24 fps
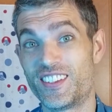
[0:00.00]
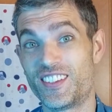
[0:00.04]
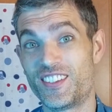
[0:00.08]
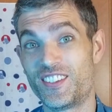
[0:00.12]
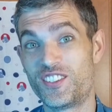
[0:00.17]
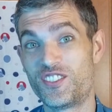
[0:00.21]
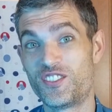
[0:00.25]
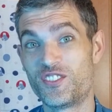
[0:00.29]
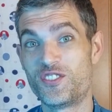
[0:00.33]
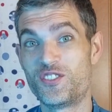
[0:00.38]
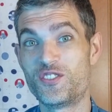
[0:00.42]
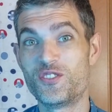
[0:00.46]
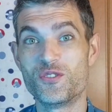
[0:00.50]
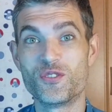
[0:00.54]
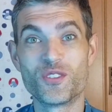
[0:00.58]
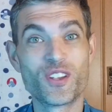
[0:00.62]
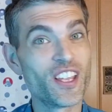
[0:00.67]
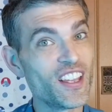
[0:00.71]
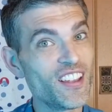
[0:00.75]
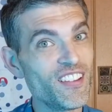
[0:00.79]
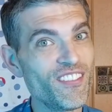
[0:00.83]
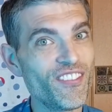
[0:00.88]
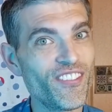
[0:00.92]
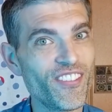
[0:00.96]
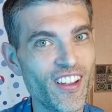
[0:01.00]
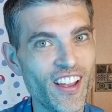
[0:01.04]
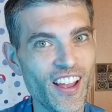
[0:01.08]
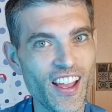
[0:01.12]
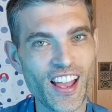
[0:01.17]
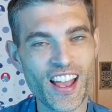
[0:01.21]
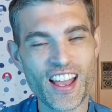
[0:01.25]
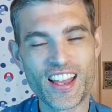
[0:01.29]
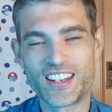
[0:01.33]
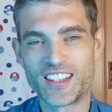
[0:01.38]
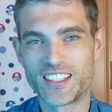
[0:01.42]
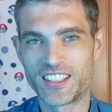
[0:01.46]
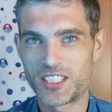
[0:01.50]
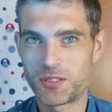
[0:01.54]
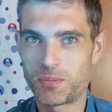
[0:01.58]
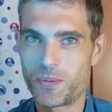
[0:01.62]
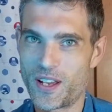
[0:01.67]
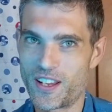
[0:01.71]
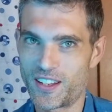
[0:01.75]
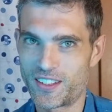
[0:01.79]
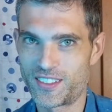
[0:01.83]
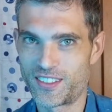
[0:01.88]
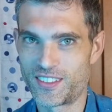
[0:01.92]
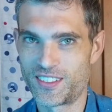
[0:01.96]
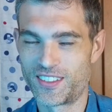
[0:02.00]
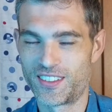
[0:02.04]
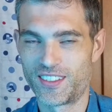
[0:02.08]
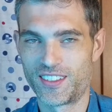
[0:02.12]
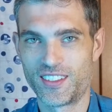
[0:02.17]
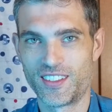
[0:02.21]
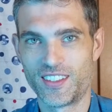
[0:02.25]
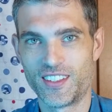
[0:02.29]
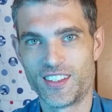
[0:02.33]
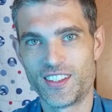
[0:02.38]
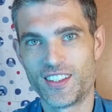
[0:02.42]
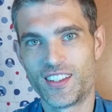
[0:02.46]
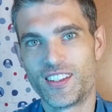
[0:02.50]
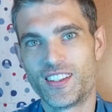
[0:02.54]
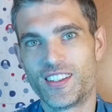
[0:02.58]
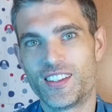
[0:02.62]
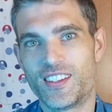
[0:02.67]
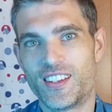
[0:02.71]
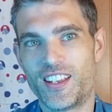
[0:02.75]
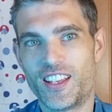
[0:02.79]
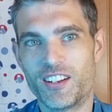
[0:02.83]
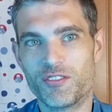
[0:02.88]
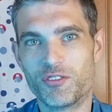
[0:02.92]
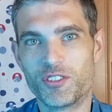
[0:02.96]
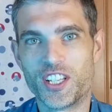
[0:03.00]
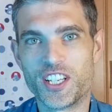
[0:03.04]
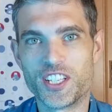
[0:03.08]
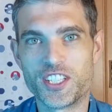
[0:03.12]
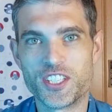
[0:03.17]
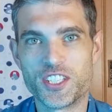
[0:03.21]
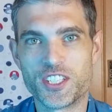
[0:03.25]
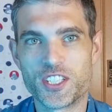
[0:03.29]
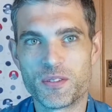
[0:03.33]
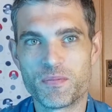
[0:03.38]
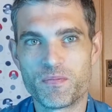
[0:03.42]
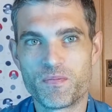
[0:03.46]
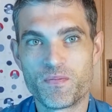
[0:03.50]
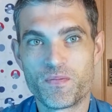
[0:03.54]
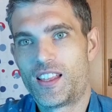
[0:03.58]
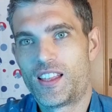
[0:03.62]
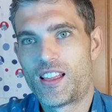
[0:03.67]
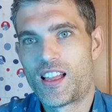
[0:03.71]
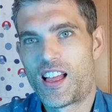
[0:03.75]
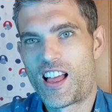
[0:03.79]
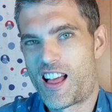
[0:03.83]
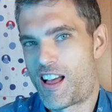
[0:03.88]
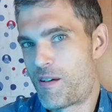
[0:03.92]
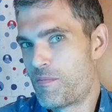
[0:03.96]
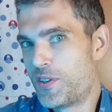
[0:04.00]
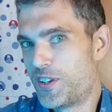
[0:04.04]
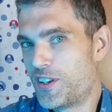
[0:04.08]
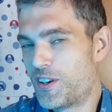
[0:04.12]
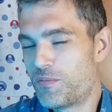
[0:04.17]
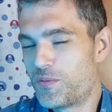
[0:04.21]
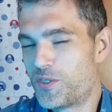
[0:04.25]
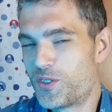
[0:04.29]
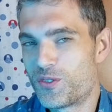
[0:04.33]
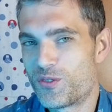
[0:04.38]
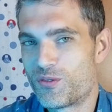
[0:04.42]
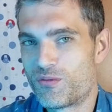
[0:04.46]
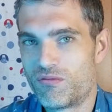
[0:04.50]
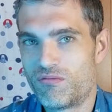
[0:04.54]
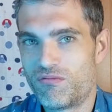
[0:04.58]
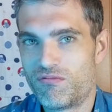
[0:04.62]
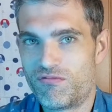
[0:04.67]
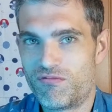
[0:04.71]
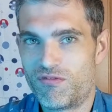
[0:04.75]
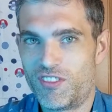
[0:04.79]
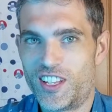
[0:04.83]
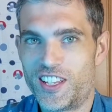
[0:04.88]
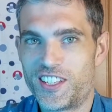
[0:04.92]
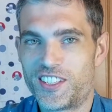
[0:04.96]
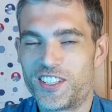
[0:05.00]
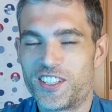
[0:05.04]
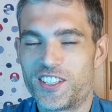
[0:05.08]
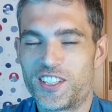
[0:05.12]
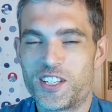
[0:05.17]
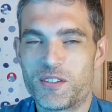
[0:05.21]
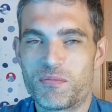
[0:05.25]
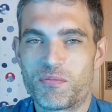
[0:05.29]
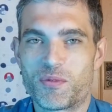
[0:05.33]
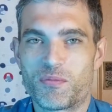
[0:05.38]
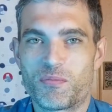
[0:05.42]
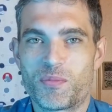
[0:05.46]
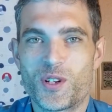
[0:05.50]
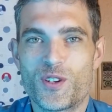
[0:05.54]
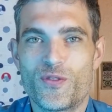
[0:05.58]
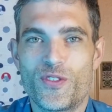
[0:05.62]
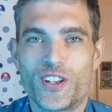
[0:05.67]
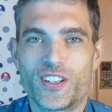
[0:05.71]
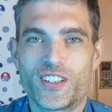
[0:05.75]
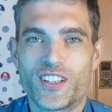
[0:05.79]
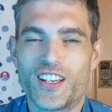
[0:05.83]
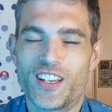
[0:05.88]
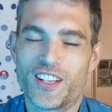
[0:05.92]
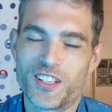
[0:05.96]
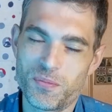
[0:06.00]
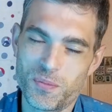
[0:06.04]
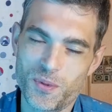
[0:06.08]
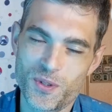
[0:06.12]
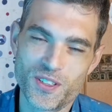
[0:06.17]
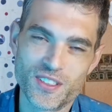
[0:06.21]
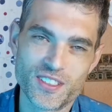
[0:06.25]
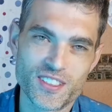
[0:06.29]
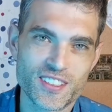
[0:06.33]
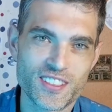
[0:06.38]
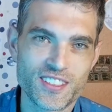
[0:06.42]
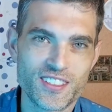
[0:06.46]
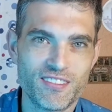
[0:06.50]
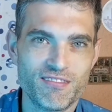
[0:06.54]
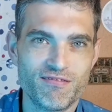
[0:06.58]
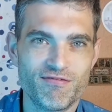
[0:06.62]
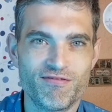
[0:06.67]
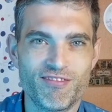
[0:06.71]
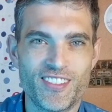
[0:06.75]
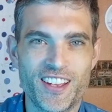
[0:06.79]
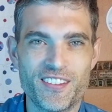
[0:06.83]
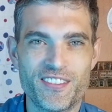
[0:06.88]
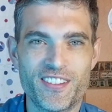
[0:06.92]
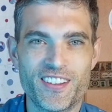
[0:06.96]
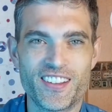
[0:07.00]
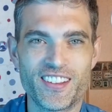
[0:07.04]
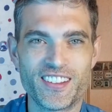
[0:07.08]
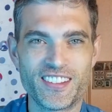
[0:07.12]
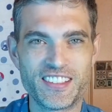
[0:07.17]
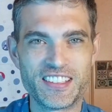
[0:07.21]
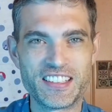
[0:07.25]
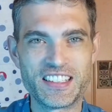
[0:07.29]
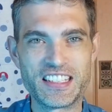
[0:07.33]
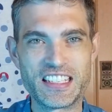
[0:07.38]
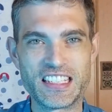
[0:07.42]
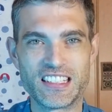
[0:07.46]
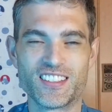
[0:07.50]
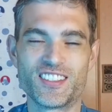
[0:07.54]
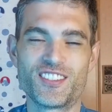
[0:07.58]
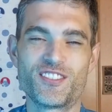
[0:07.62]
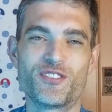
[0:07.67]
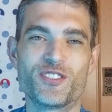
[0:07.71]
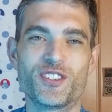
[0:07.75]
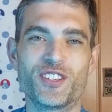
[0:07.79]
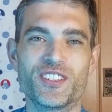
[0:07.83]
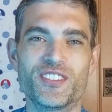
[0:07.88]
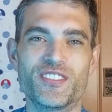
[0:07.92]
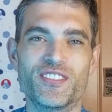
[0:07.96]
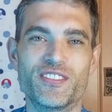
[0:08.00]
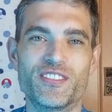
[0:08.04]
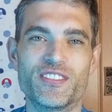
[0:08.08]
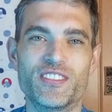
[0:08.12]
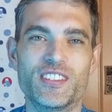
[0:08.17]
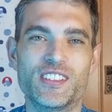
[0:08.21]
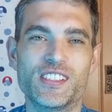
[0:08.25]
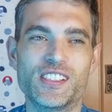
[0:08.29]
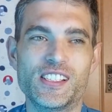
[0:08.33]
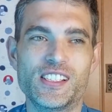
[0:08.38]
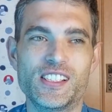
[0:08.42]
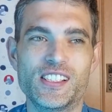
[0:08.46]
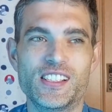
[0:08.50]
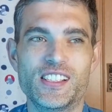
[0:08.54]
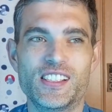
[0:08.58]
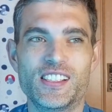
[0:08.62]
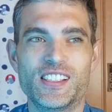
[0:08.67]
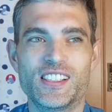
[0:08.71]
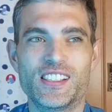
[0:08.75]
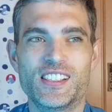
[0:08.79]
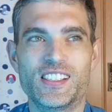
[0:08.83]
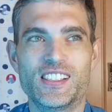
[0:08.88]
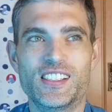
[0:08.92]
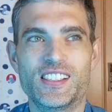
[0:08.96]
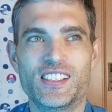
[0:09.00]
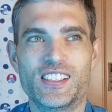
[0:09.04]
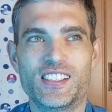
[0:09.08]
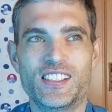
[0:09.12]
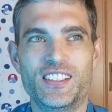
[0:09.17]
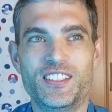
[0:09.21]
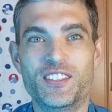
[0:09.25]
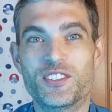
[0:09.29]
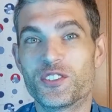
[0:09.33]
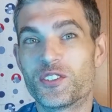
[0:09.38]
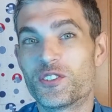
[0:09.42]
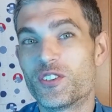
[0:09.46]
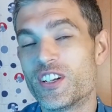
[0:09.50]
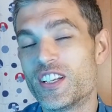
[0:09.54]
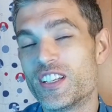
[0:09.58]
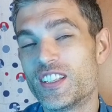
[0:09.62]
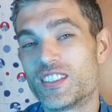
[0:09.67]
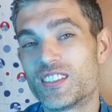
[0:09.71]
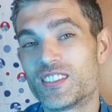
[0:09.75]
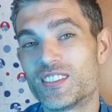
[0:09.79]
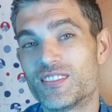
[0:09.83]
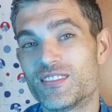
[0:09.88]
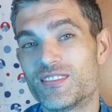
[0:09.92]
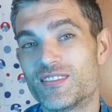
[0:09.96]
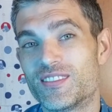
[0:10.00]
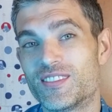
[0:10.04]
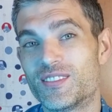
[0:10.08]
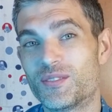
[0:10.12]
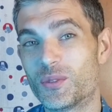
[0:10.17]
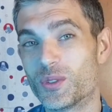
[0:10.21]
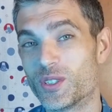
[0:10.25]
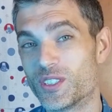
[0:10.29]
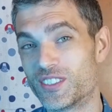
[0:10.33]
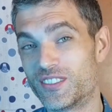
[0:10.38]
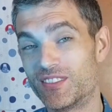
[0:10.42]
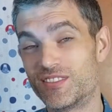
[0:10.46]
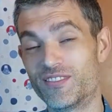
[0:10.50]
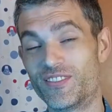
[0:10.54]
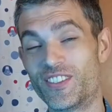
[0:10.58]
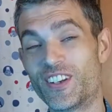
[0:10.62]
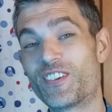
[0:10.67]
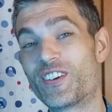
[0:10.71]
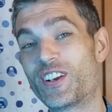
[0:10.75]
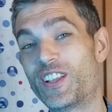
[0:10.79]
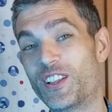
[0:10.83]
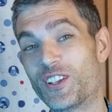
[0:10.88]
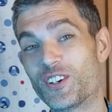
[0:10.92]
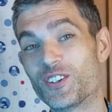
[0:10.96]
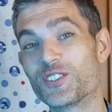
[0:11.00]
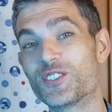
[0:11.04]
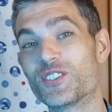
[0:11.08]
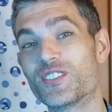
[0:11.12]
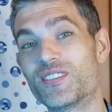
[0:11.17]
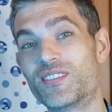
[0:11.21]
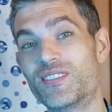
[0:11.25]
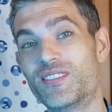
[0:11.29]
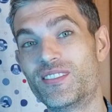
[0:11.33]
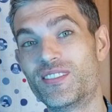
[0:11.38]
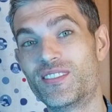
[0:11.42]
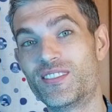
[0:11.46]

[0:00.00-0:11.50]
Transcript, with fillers: should you give and expect in a relationship. I mean, I'm no relationship perfect experts. I've had a string of not great, one very long